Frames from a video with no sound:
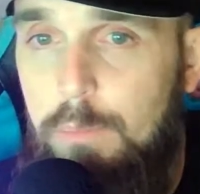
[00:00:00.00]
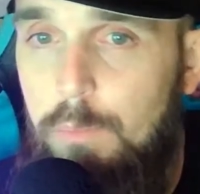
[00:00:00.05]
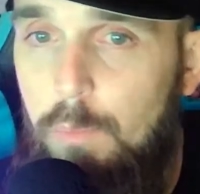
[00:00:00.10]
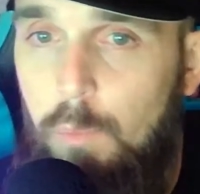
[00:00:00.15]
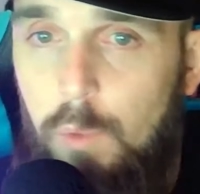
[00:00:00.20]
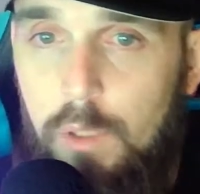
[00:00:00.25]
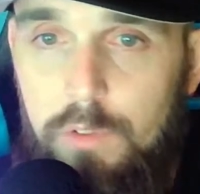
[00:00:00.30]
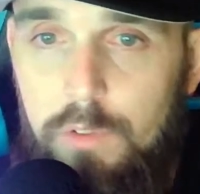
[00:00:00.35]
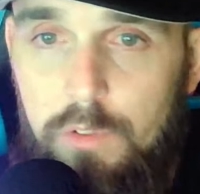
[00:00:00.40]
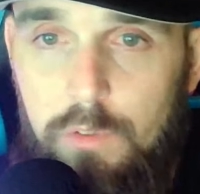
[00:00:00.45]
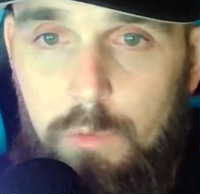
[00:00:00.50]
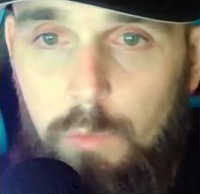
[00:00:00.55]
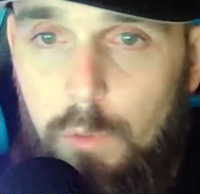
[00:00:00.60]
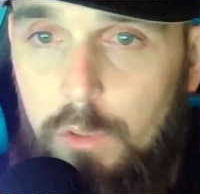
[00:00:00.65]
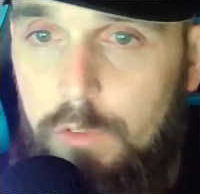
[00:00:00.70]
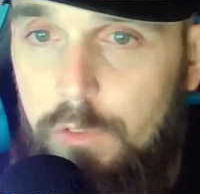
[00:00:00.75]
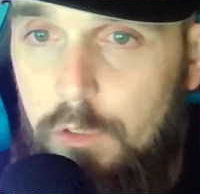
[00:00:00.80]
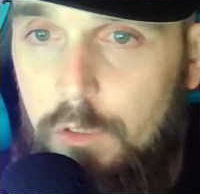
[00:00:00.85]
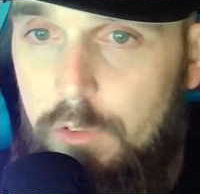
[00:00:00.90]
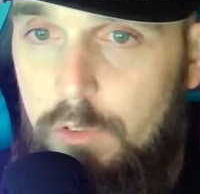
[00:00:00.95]
Once
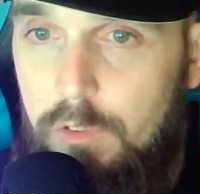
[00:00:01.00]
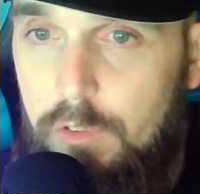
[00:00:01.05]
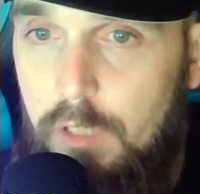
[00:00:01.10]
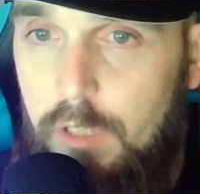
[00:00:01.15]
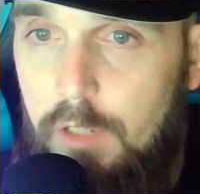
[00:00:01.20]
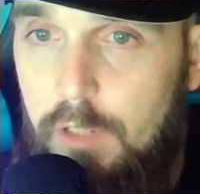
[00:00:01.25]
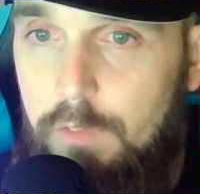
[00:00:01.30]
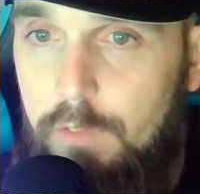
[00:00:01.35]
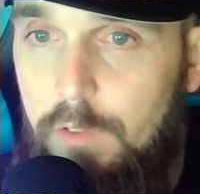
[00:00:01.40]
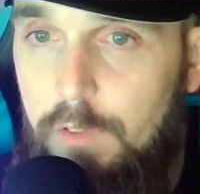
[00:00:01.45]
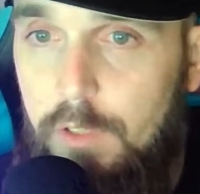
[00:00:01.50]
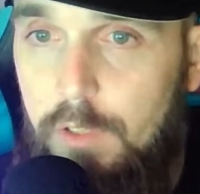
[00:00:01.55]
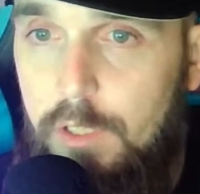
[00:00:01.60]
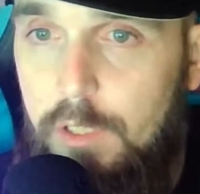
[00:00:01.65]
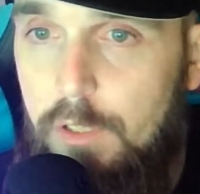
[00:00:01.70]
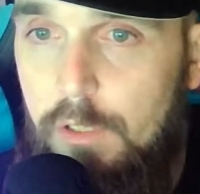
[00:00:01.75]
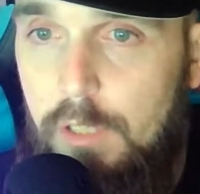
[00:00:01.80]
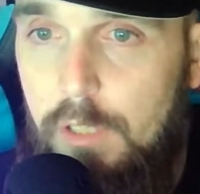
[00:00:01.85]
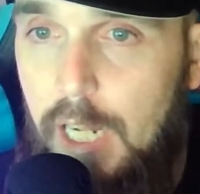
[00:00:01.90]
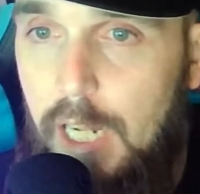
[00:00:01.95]
Ertz is out of Philly,
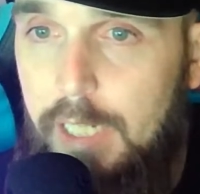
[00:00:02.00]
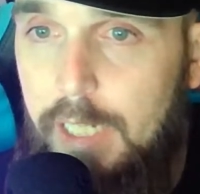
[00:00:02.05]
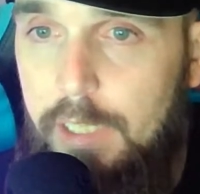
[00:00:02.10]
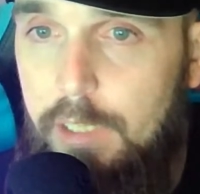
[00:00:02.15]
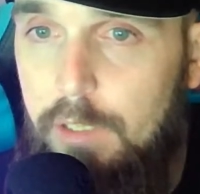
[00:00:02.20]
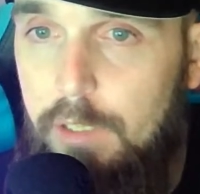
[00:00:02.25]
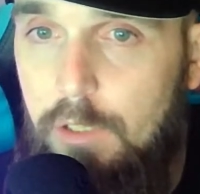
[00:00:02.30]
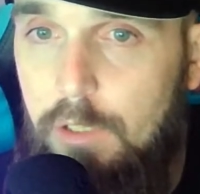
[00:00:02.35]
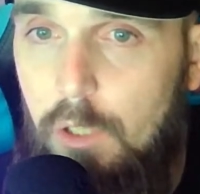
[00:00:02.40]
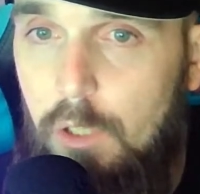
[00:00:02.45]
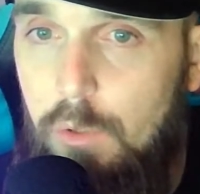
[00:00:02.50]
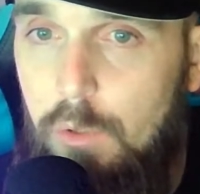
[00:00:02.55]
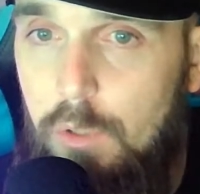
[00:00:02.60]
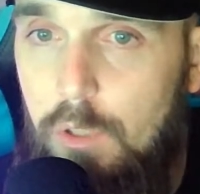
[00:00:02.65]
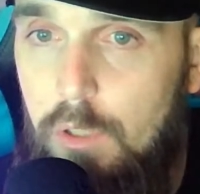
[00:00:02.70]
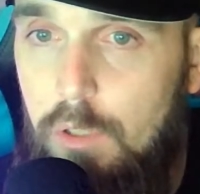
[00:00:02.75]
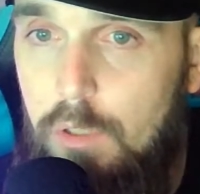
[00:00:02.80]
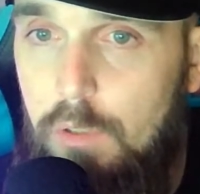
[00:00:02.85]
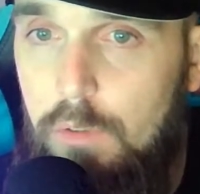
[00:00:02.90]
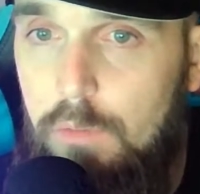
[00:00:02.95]
you're not getting
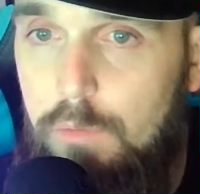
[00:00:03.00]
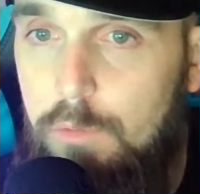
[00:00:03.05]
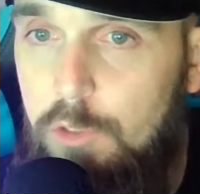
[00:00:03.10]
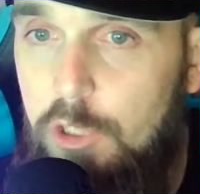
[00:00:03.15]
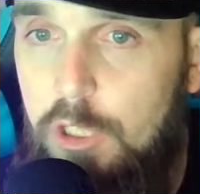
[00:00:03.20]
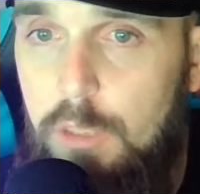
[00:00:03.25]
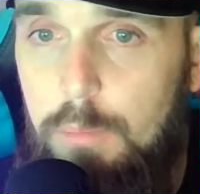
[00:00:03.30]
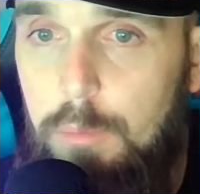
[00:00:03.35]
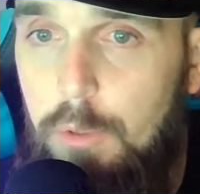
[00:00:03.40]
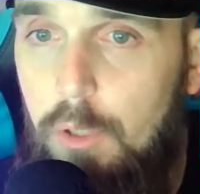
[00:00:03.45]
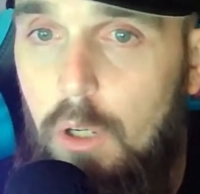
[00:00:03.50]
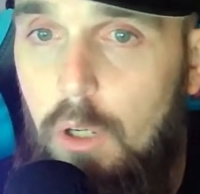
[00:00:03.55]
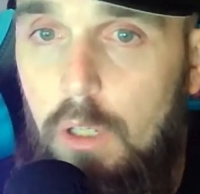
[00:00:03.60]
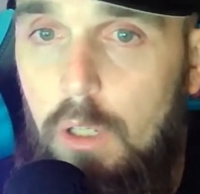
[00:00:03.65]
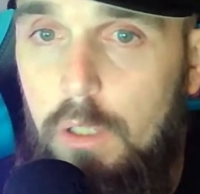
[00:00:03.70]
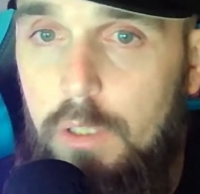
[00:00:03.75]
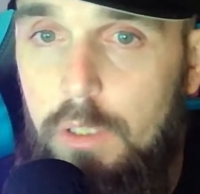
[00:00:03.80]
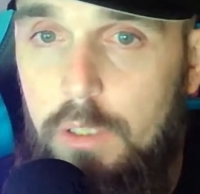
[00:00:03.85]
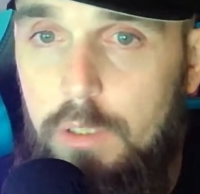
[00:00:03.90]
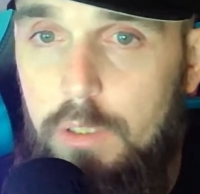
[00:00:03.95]
Goedert cheap at all.
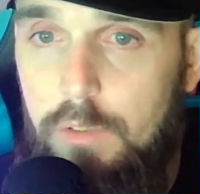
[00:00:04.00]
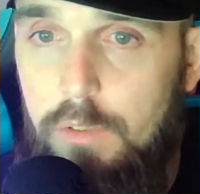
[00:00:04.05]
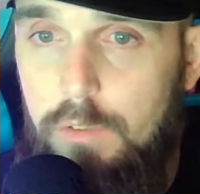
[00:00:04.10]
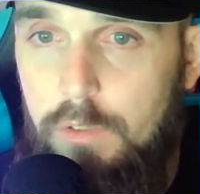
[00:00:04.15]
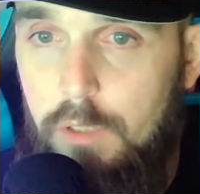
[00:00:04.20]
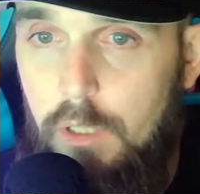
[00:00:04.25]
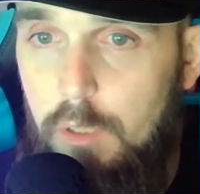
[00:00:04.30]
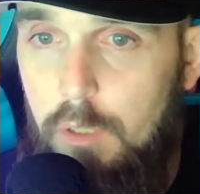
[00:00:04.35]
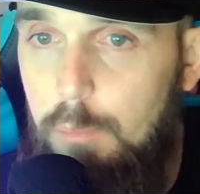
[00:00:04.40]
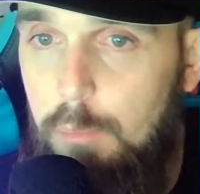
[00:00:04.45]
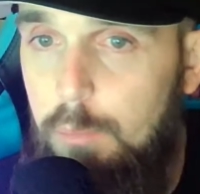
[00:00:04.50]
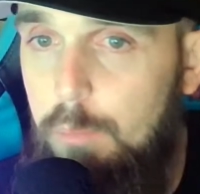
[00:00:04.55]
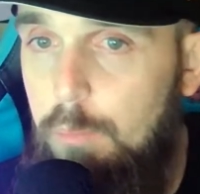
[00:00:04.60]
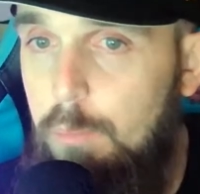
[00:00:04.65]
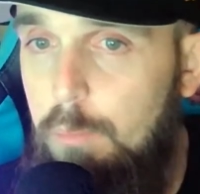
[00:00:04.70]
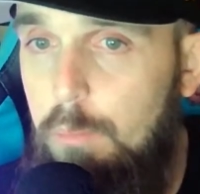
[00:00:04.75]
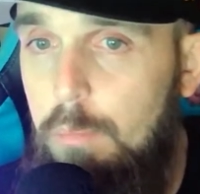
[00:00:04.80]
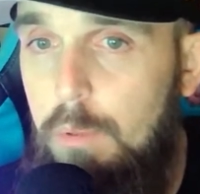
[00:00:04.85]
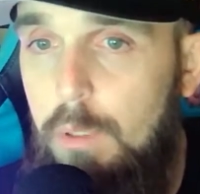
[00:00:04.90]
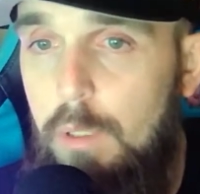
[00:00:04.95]
He is going to
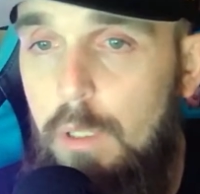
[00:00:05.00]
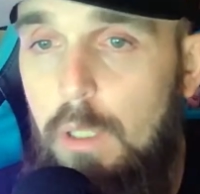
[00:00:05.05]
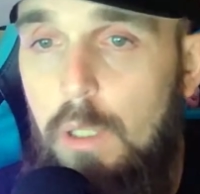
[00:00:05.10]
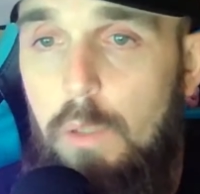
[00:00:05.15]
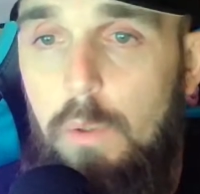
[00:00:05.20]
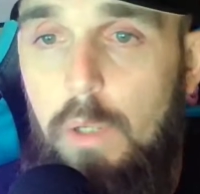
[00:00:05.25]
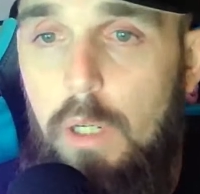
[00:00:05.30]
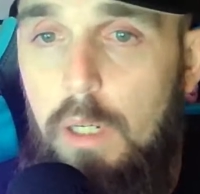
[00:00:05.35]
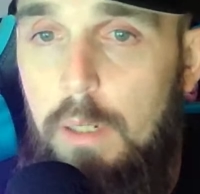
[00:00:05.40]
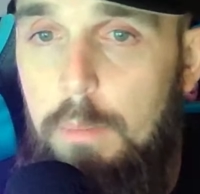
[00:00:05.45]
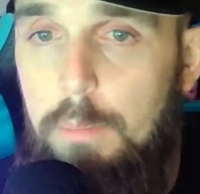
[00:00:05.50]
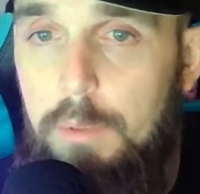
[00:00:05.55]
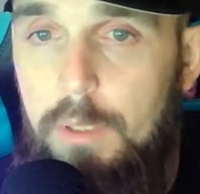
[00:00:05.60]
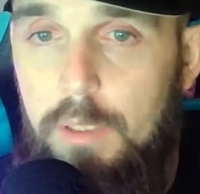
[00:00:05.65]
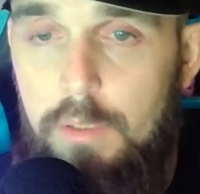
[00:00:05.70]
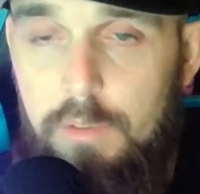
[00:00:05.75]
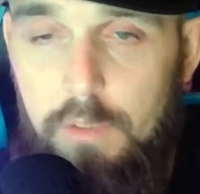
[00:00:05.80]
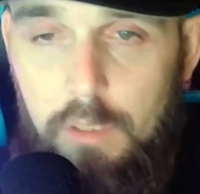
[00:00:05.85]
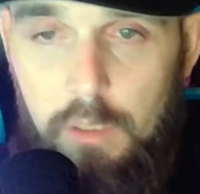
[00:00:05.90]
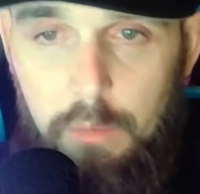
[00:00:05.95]
blow up. He
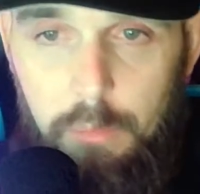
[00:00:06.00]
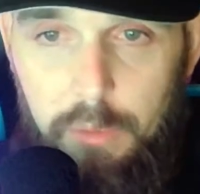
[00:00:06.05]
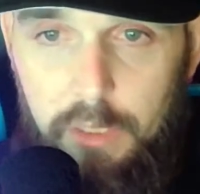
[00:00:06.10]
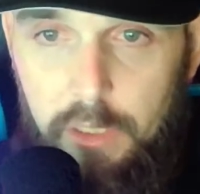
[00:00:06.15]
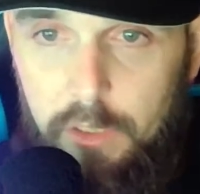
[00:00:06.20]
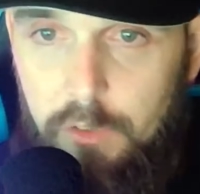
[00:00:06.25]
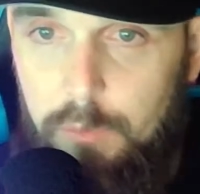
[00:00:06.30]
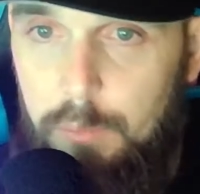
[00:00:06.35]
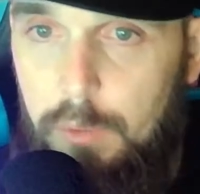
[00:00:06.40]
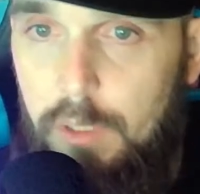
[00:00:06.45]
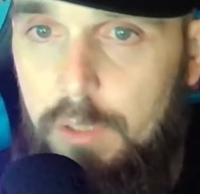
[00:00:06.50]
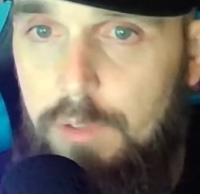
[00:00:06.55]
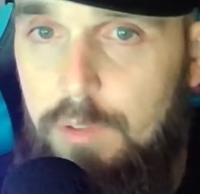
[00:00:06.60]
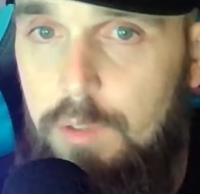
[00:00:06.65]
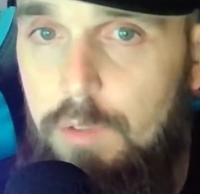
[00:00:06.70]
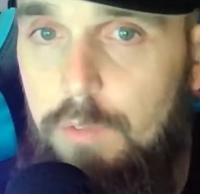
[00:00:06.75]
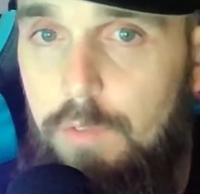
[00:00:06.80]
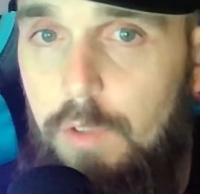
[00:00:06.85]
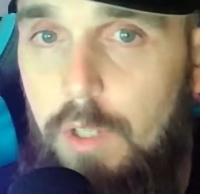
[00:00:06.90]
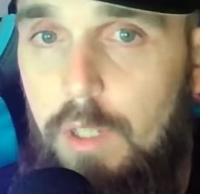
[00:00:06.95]
is going to be
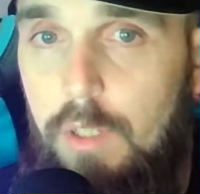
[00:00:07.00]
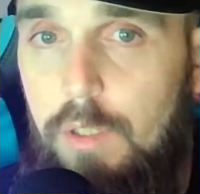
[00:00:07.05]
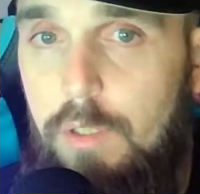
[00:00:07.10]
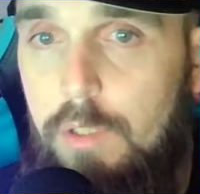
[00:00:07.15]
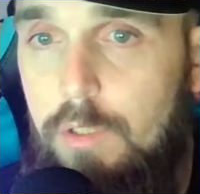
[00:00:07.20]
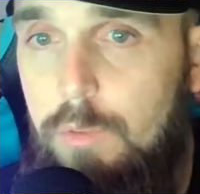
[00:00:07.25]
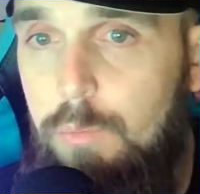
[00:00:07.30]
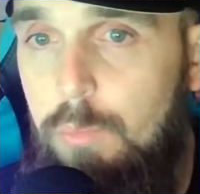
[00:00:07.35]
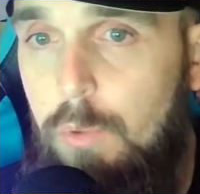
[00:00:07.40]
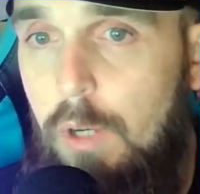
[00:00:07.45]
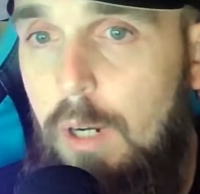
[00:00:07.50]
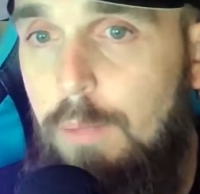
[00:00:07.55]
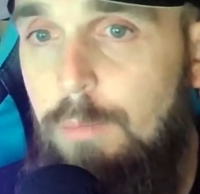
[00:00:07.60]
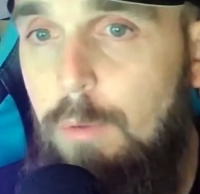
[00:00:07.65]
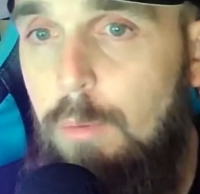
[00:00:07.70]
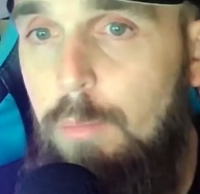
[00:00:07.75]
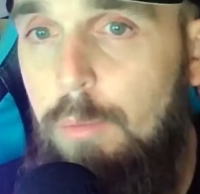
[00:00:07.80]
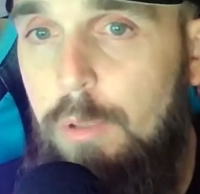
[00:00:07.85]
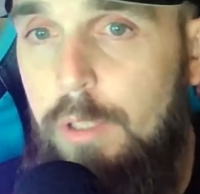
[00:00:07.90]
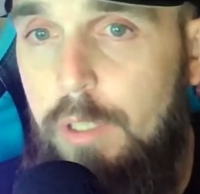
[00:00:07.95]
expensive, and he's
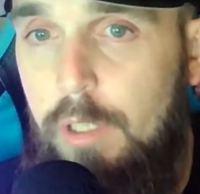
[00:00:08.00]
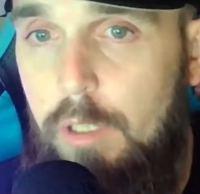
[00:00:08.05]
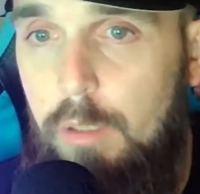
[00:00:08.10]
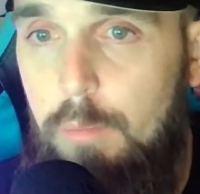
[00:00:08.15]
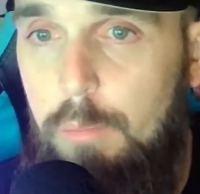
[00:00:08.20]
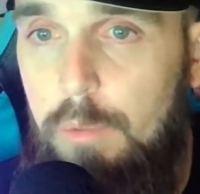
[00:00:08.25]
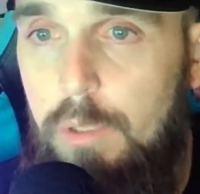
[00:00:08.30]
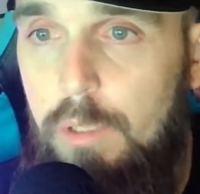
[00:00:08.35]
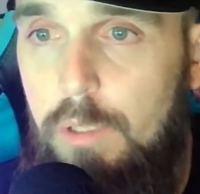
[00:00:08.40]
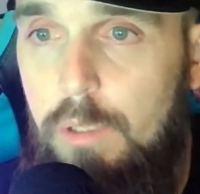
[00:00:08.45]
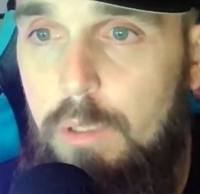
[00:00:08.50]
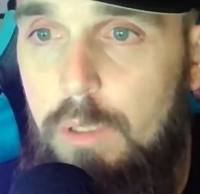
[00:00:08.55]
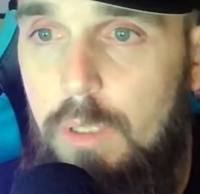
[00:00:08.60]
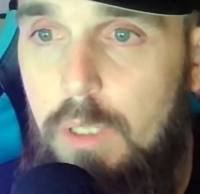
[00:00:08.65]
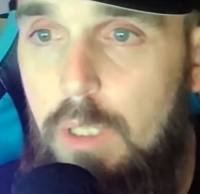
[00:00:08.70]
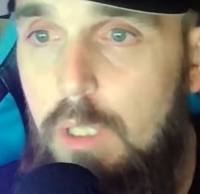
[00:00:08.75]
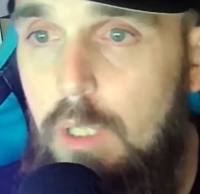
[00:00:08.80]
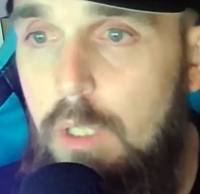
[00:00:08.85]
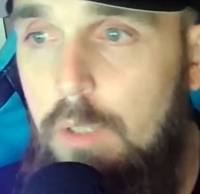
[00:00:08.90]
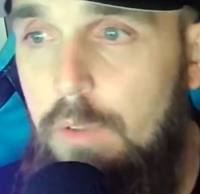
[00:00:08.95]
probably going to be